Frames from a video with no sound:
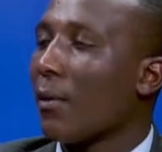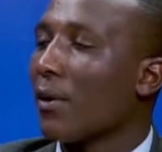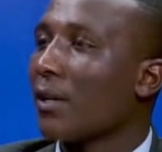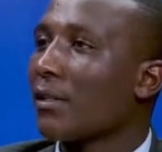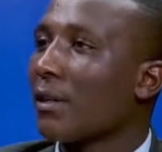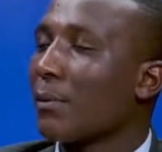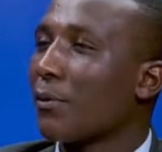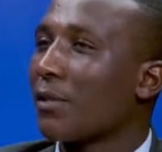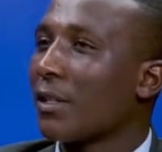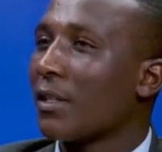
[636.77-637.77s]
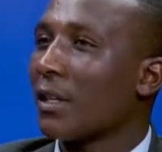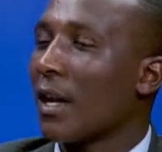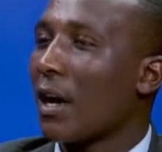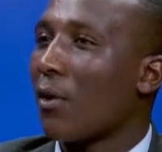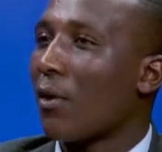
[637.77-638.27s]
what is the procedure
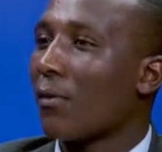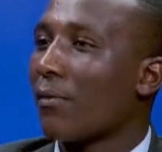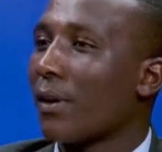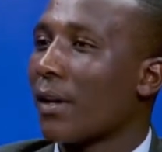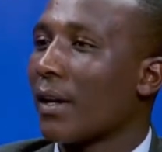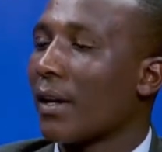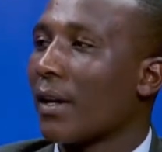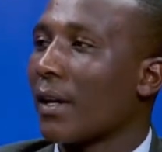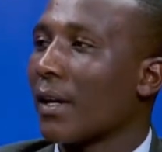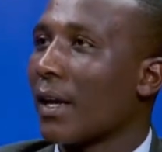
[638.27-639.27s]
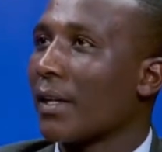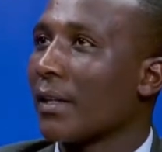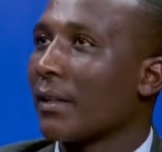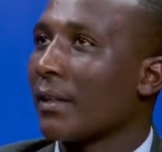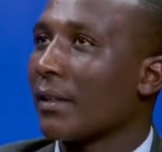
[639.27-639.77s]
now of
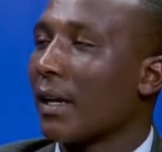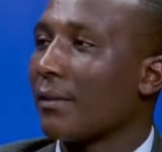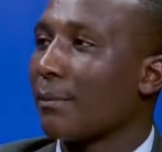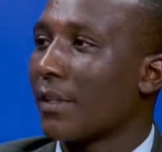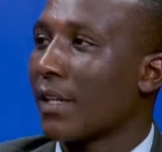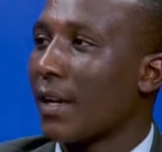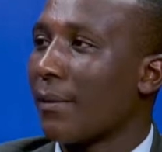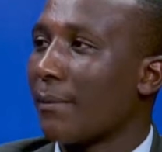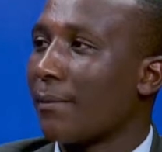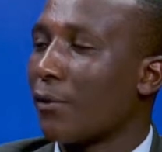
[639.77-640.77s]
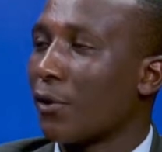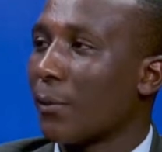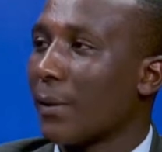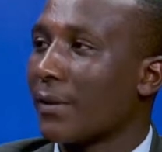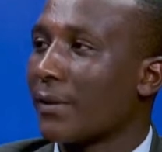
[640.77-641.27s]
getting that particular
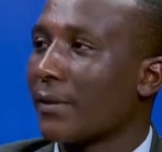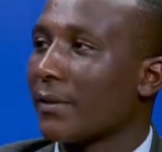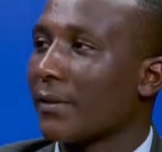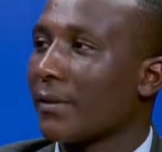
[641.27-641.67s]
document?